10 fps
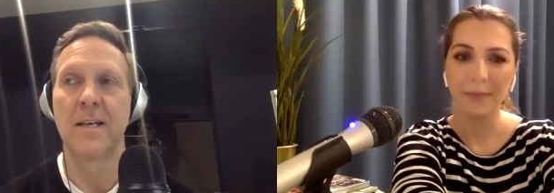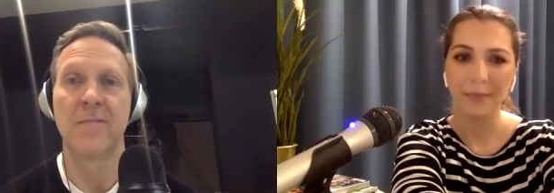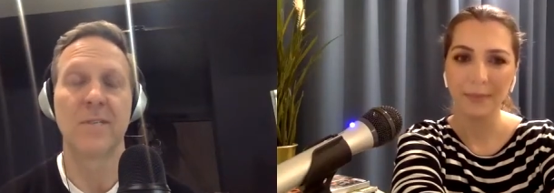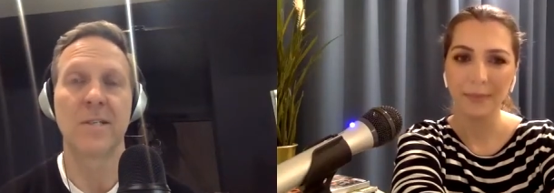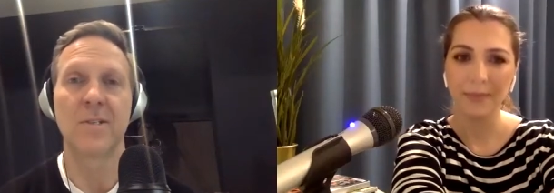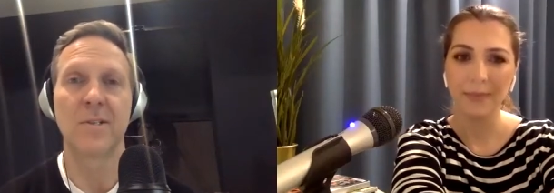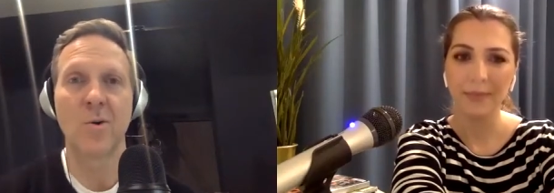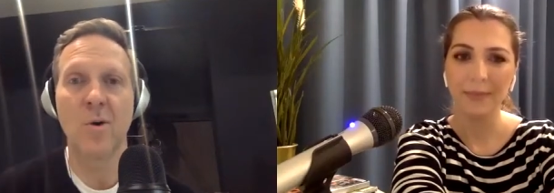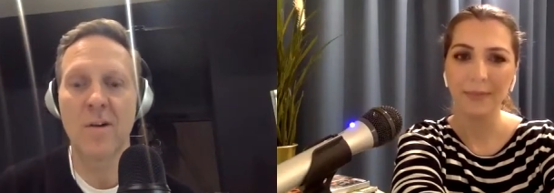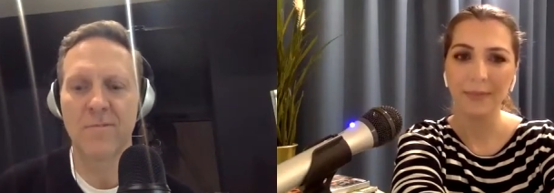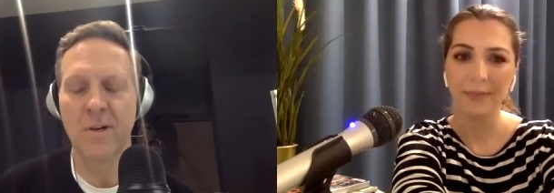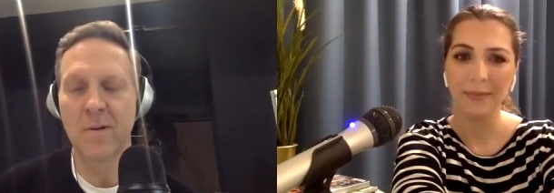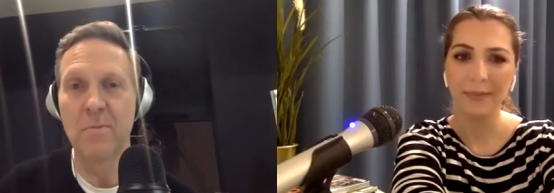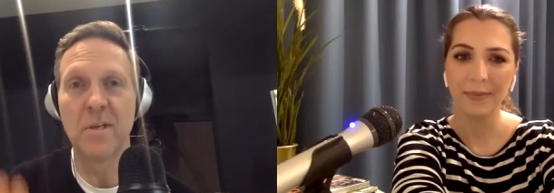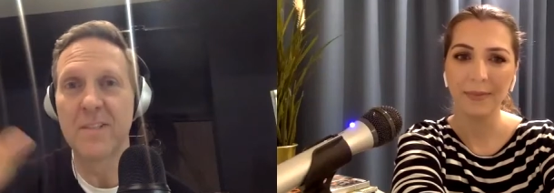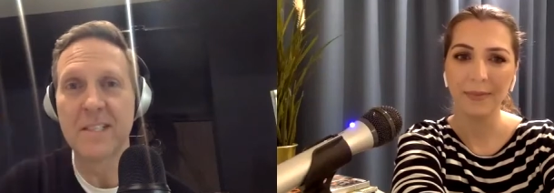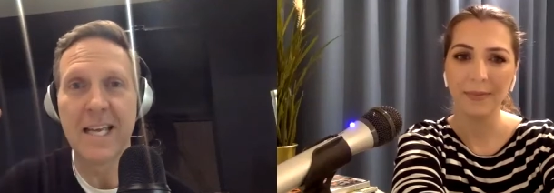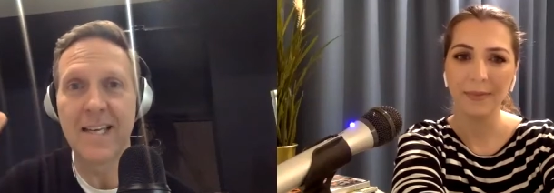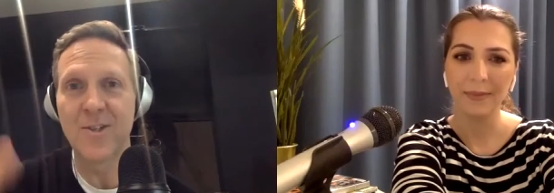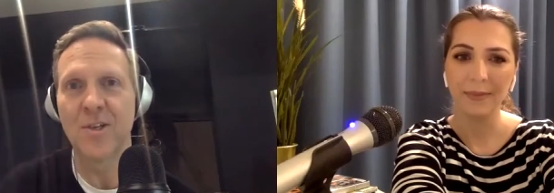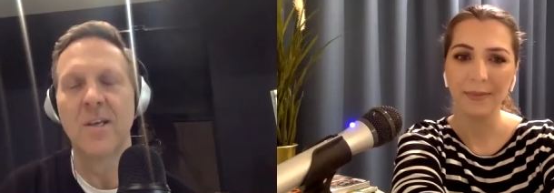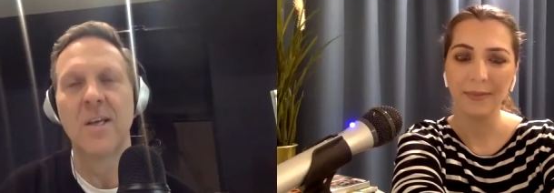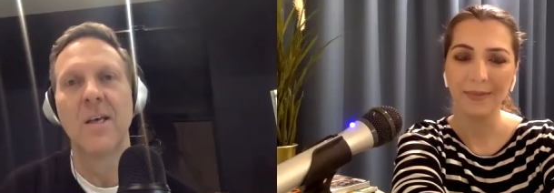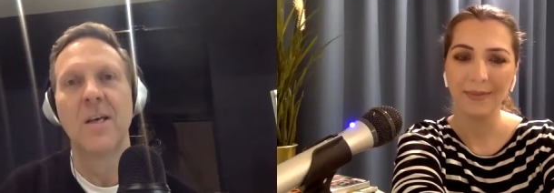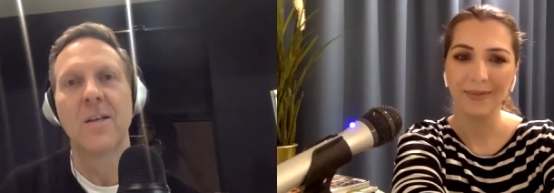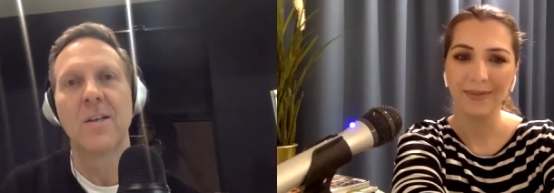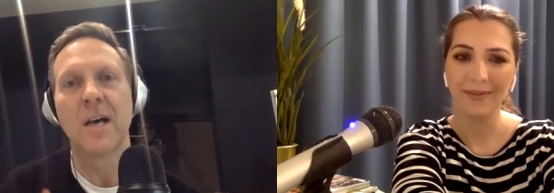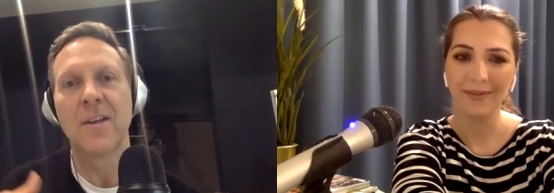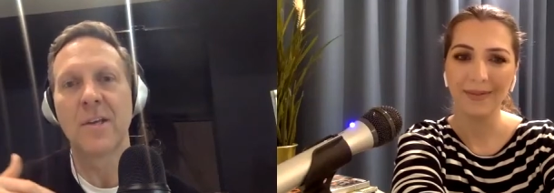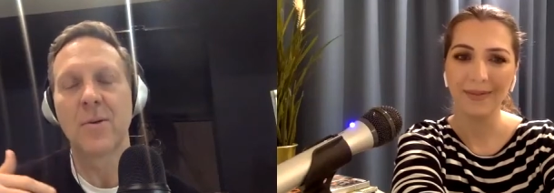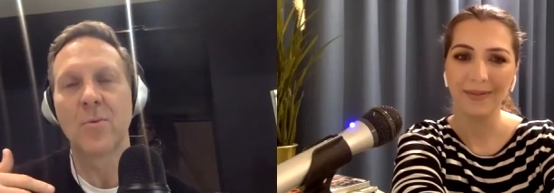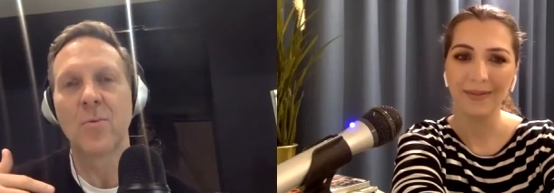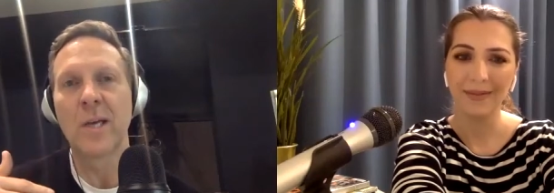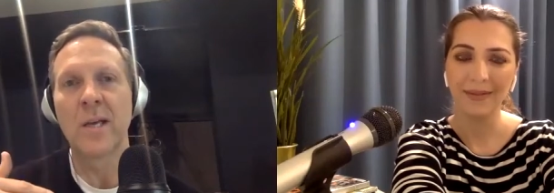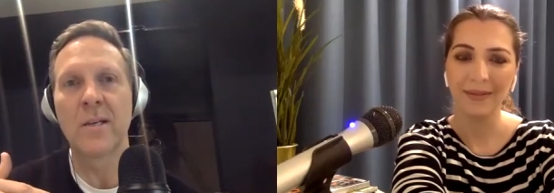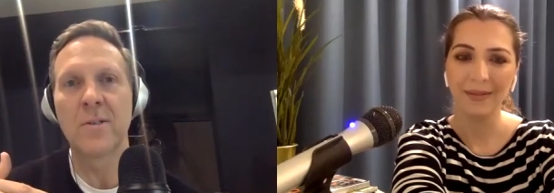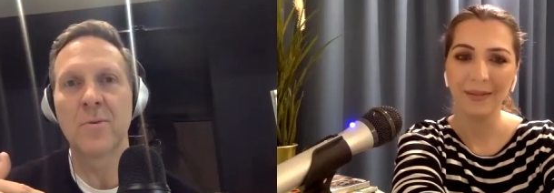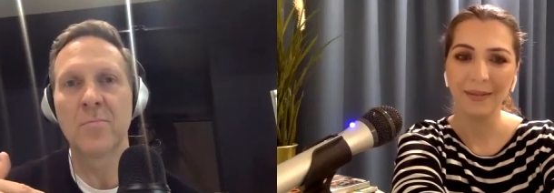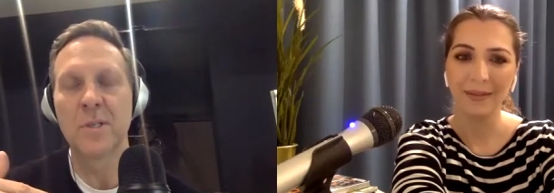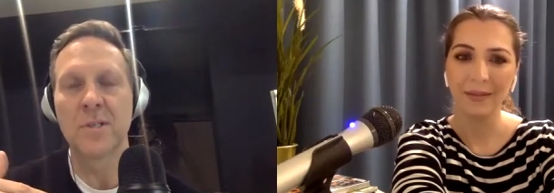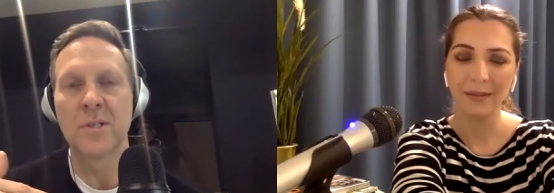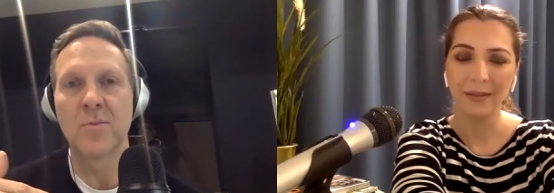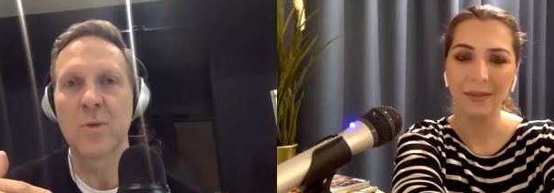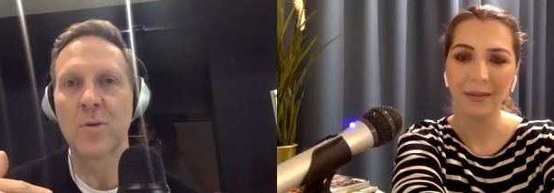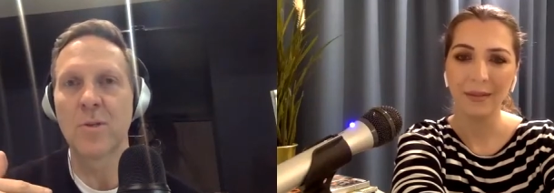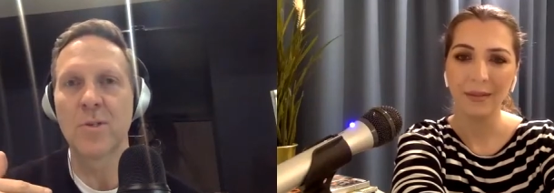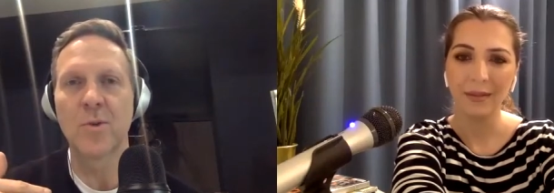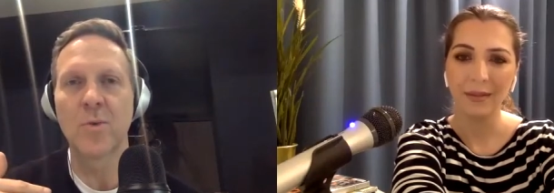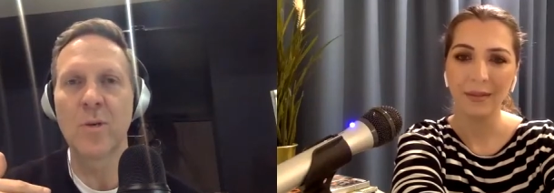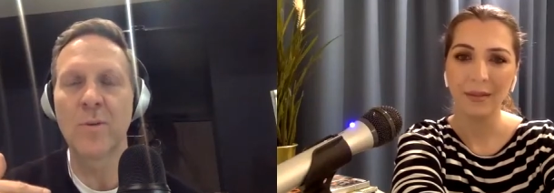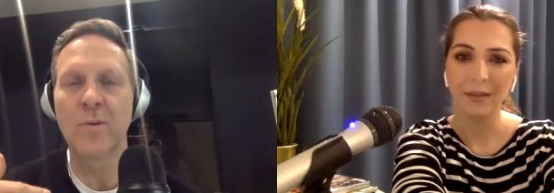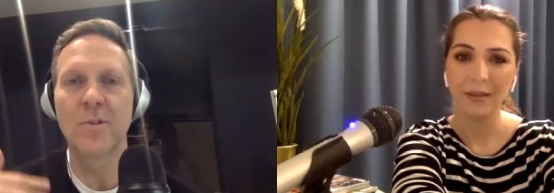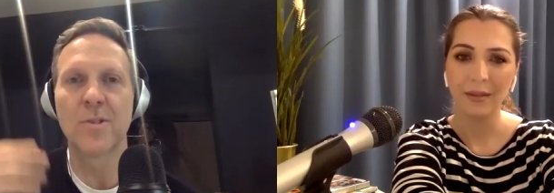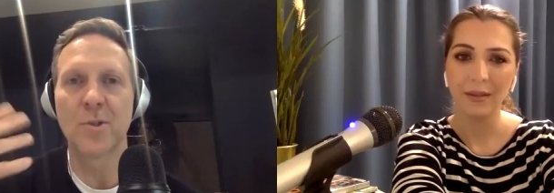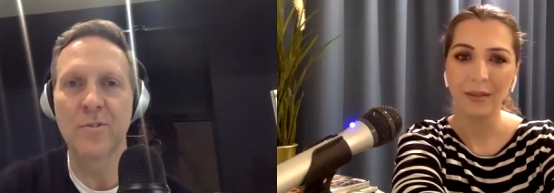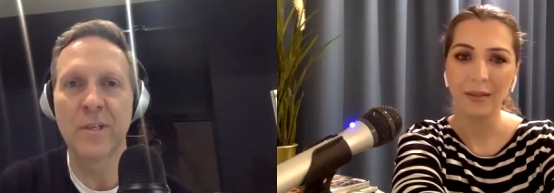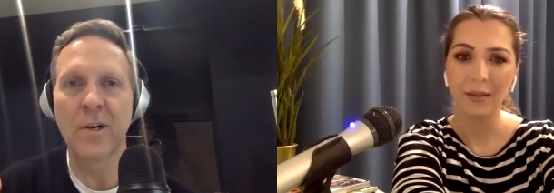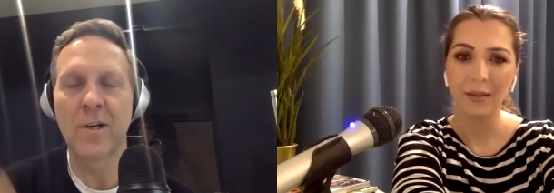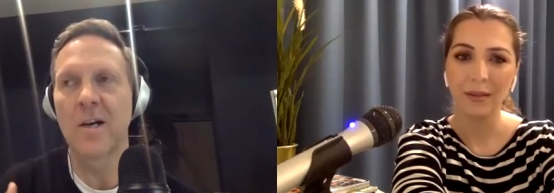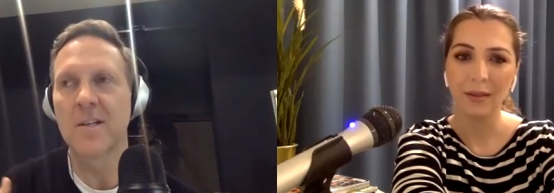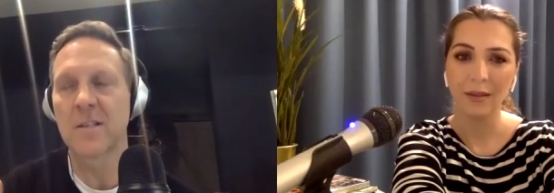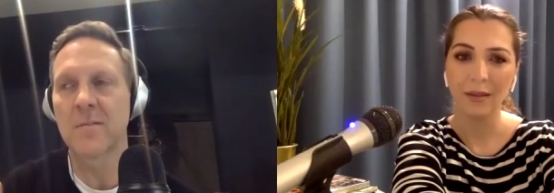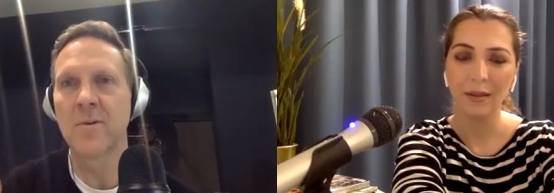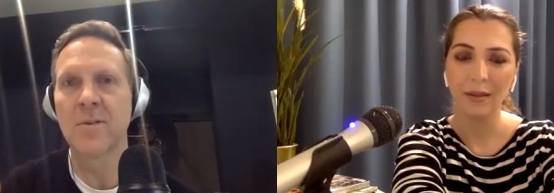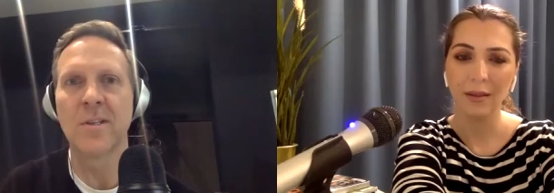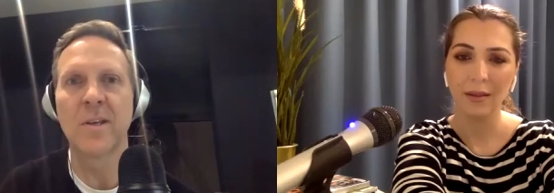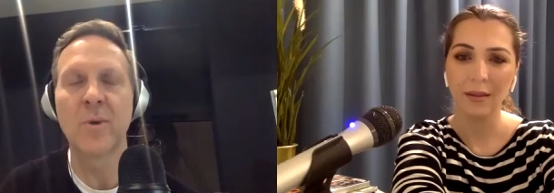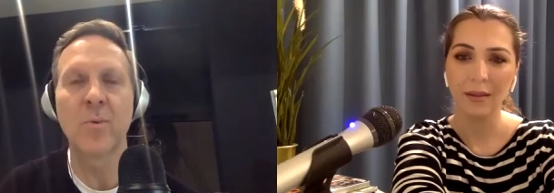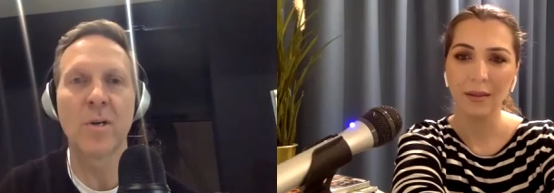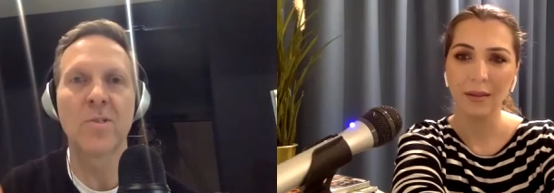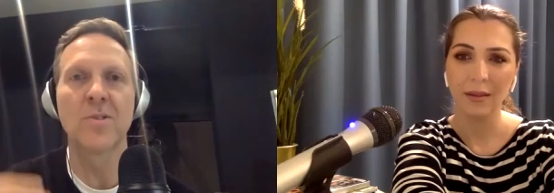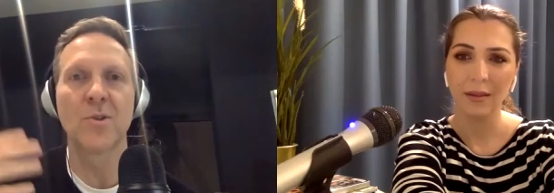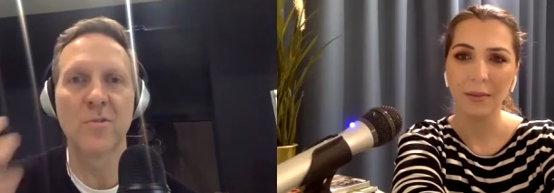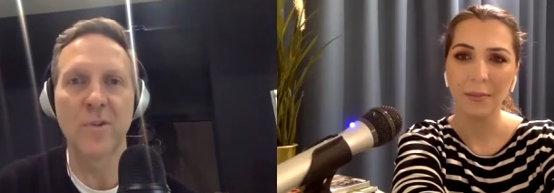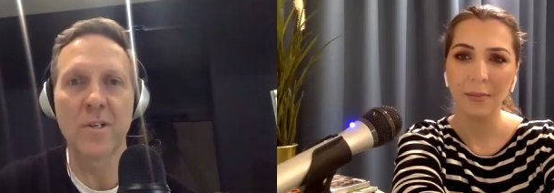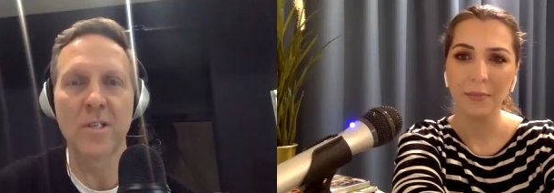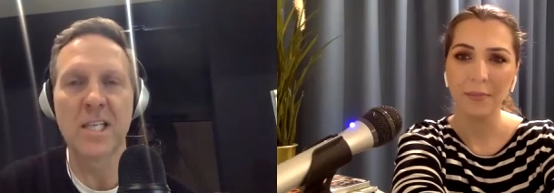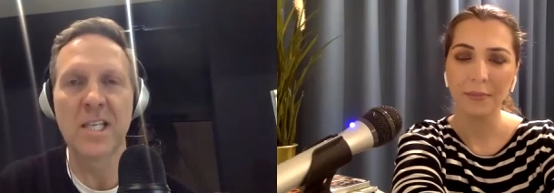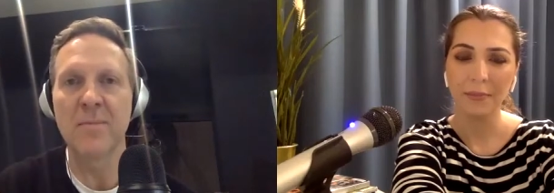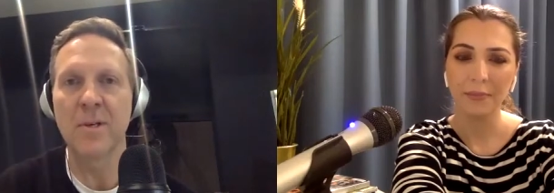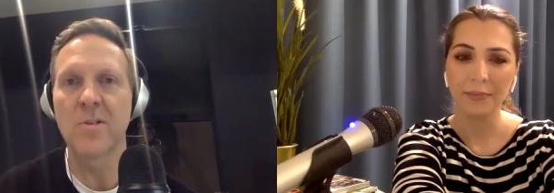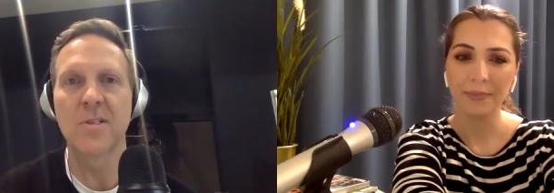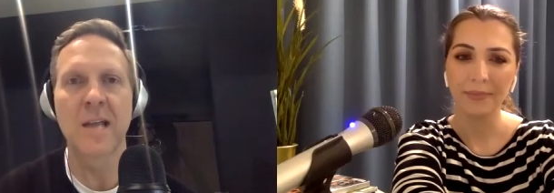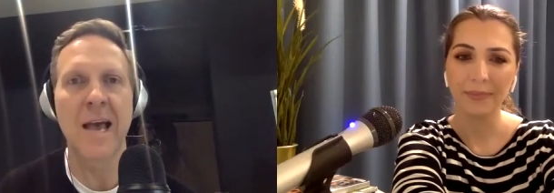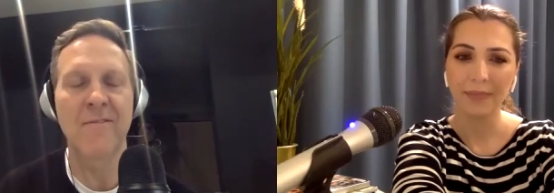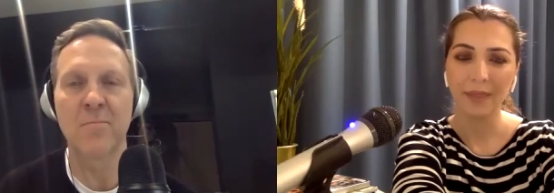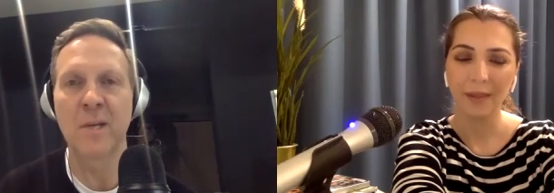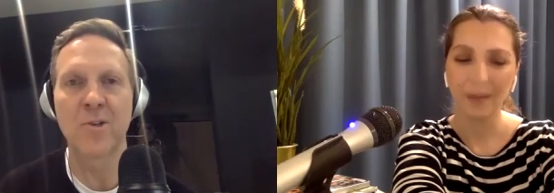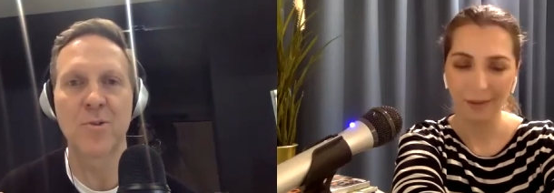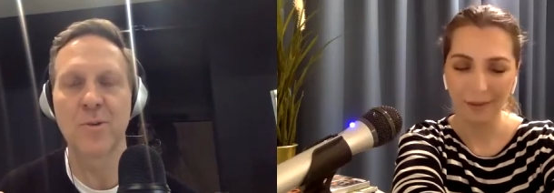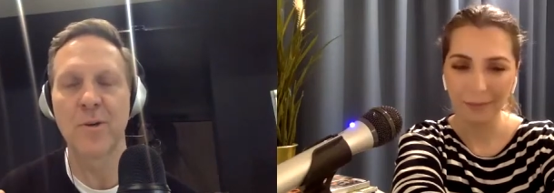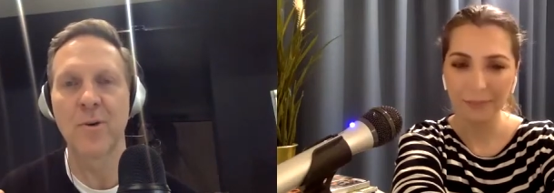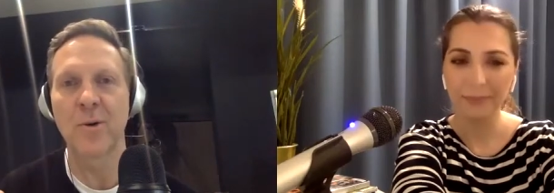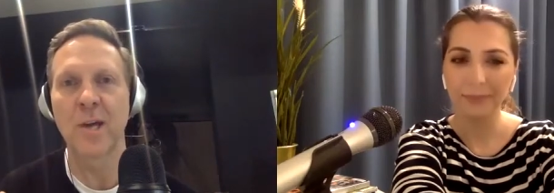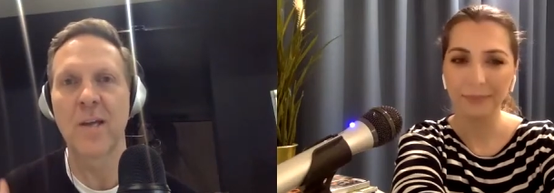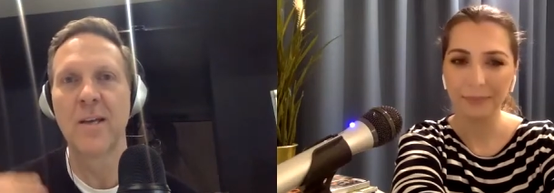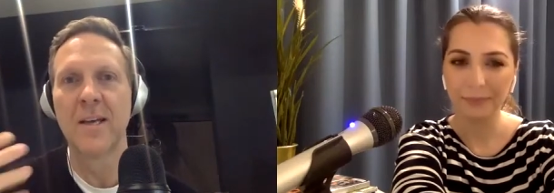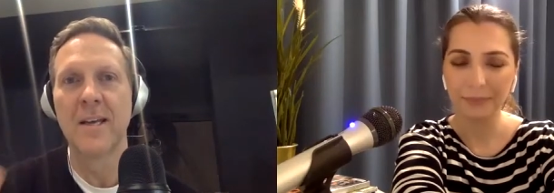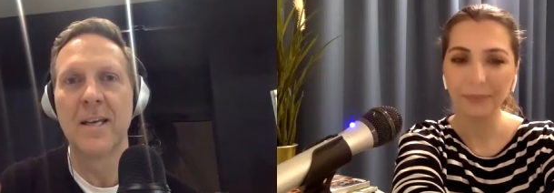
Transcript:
Speaker 1: And if I can just go off on a bit of a tangent, I think we get into a business, we are so worried about serving our customers, and then we want to serve our team and our staff and make sure they're okay.